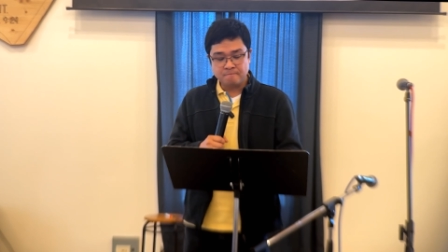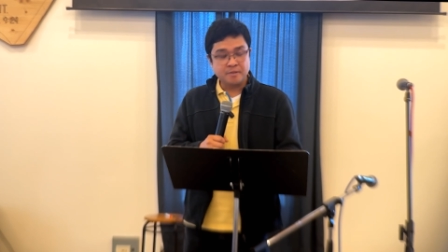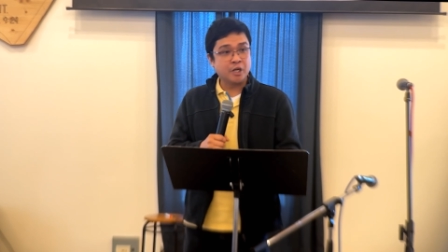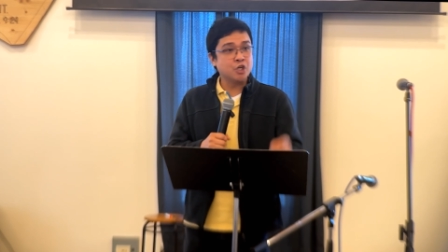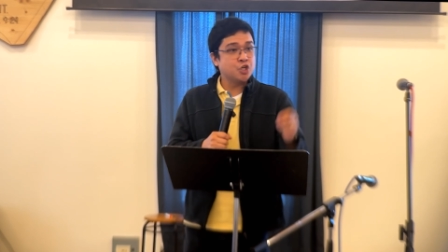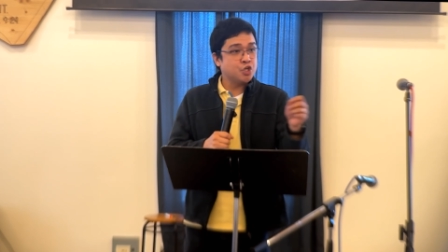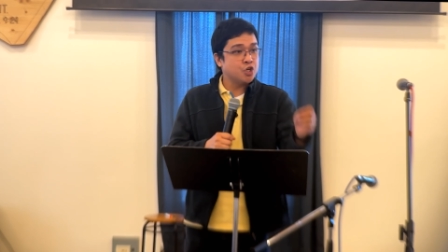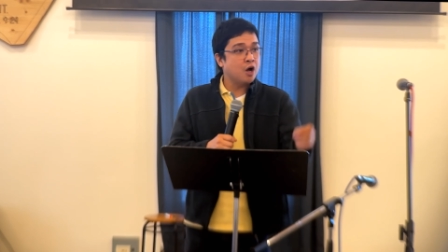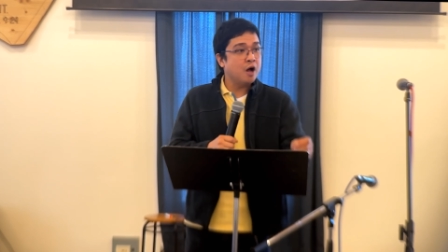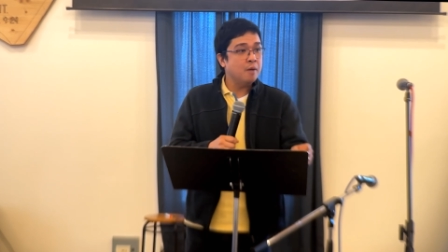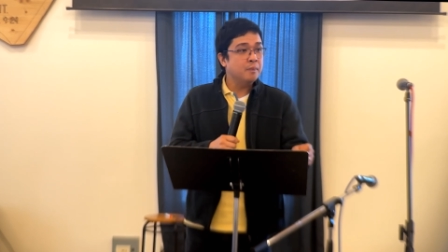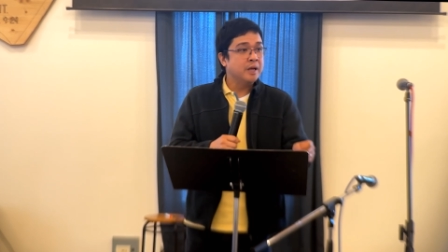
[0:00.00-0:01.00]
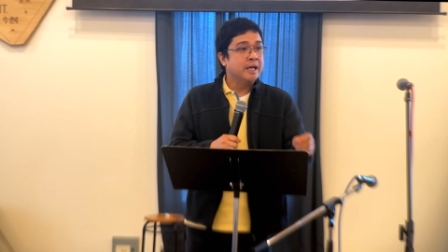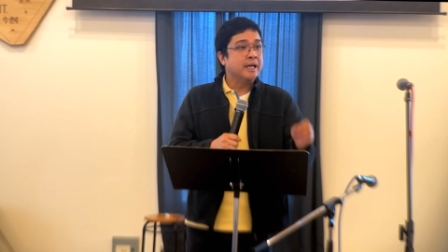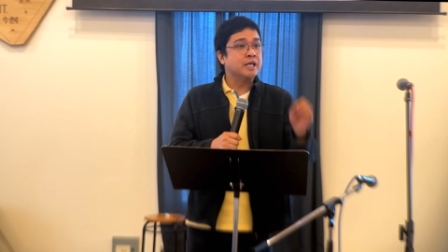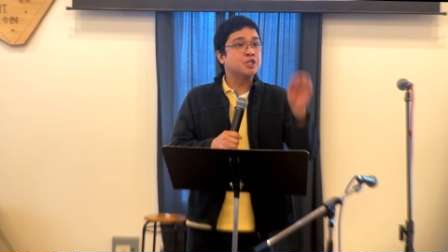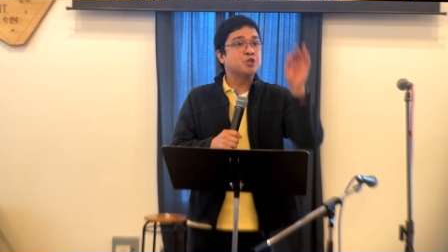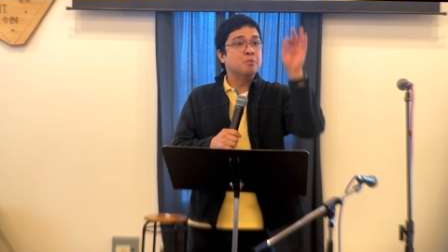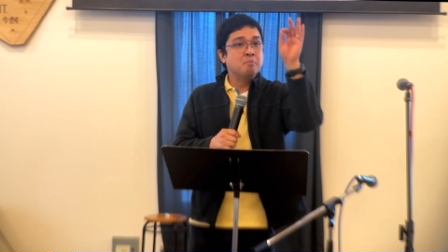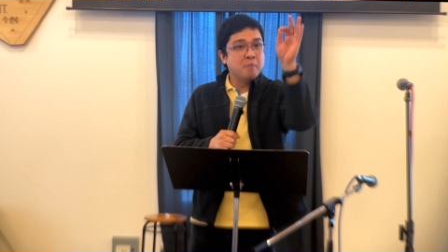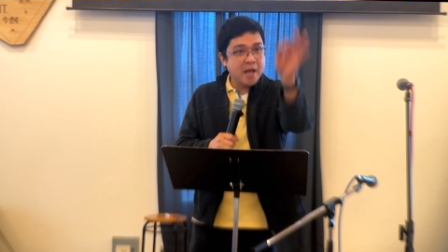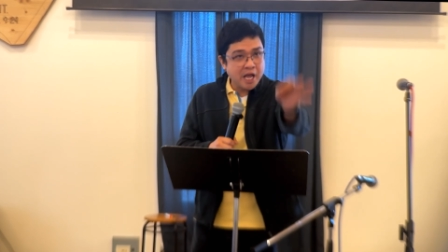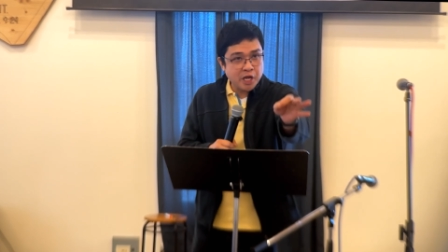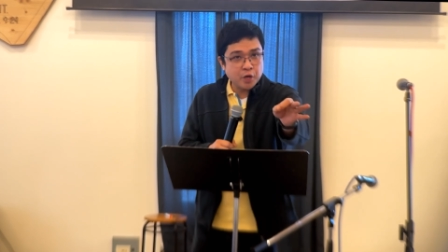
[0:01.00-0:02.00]
Their job is to
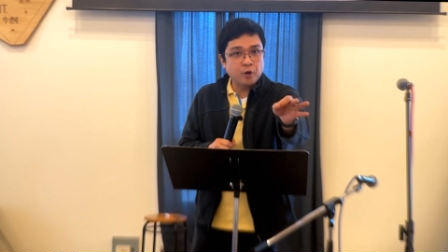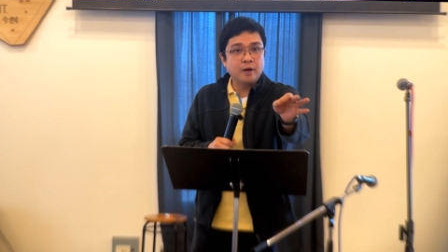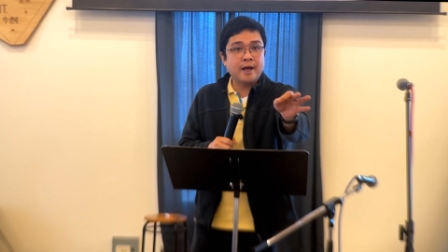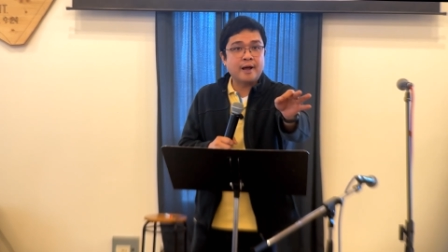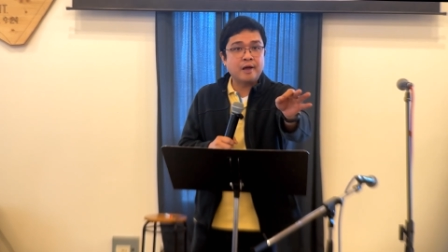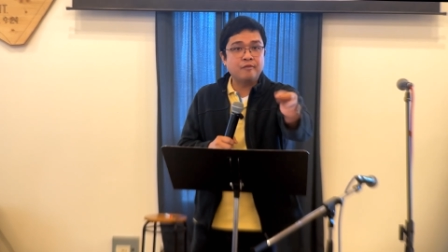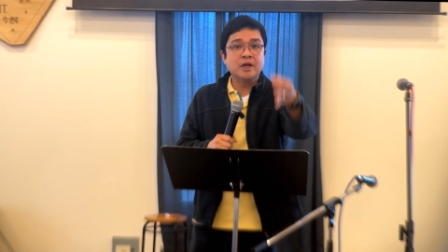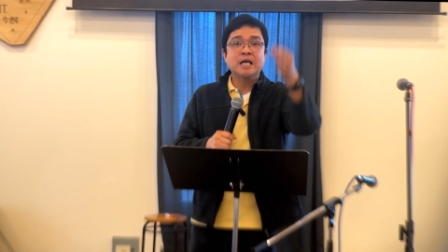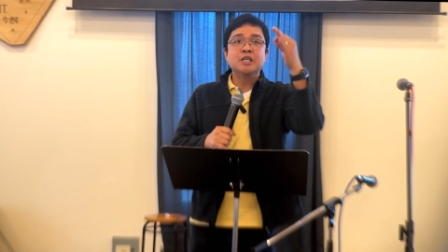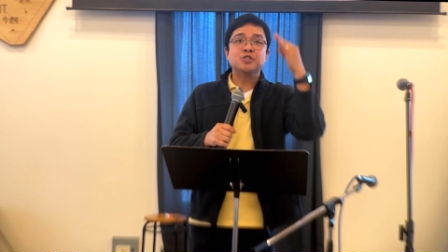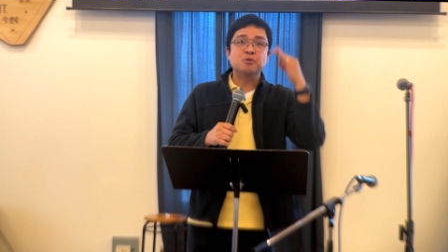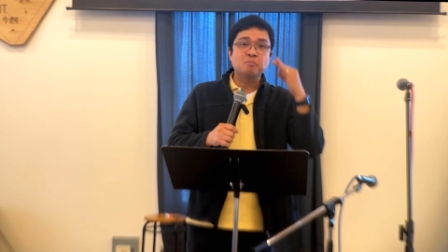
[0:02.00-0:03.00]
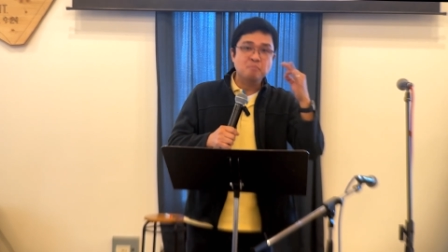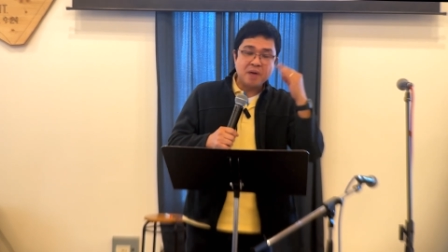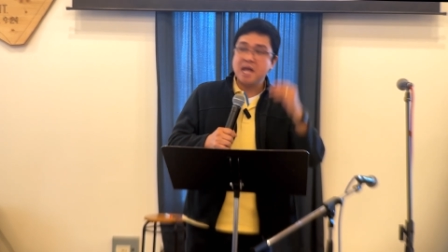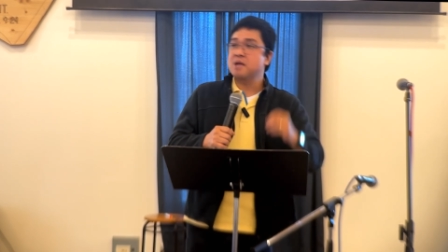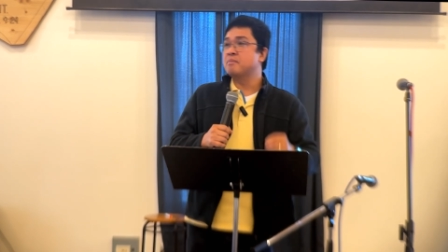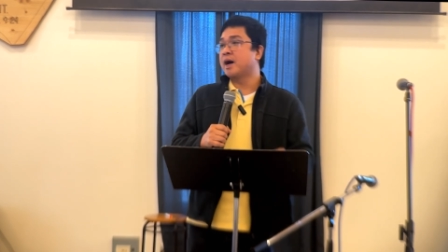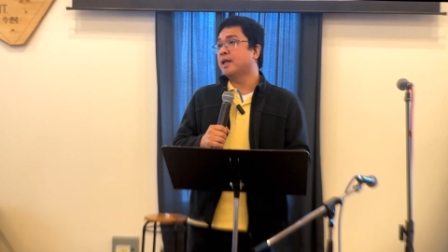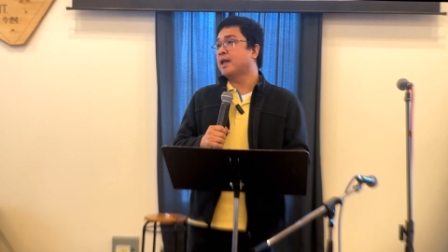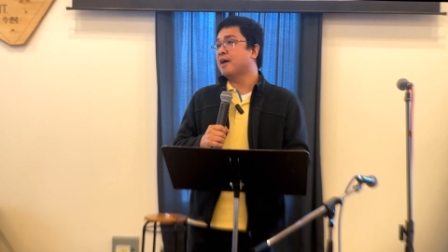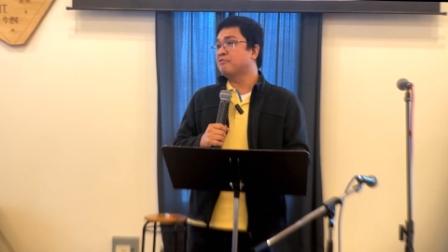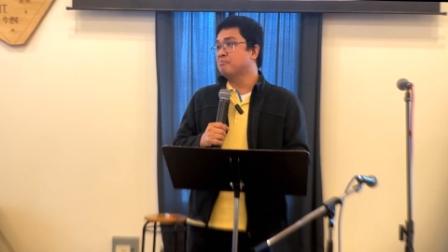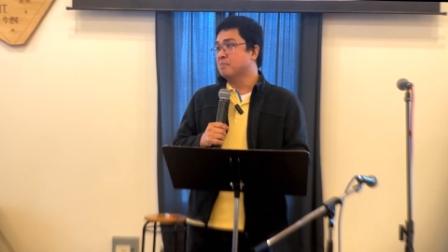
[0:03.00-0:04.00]
make your life, to make my
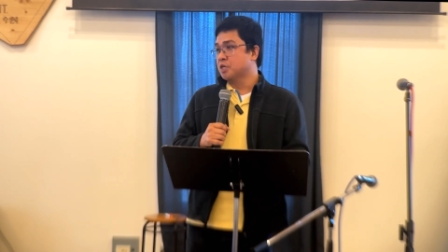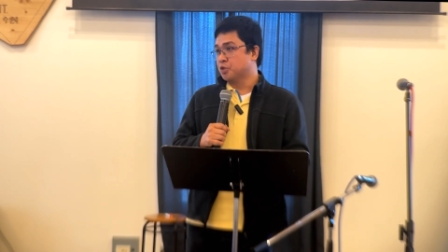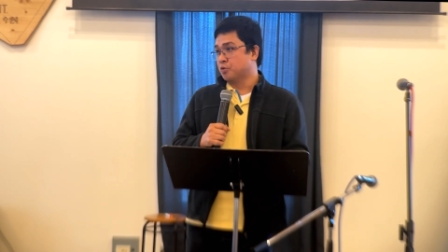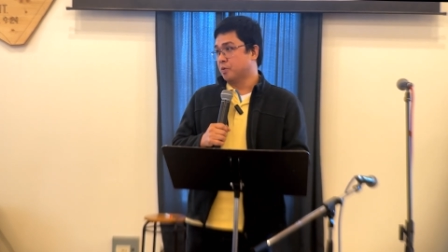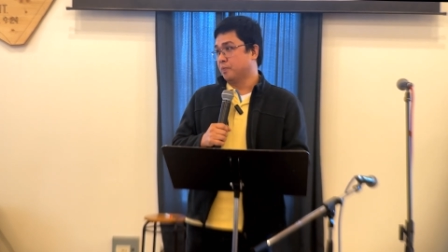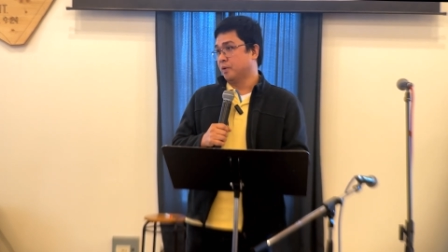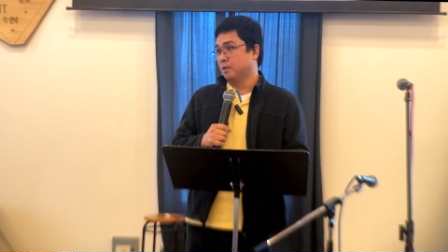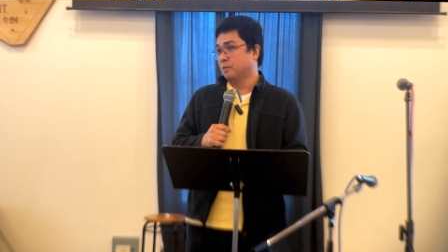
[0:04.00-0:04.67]
life miserable.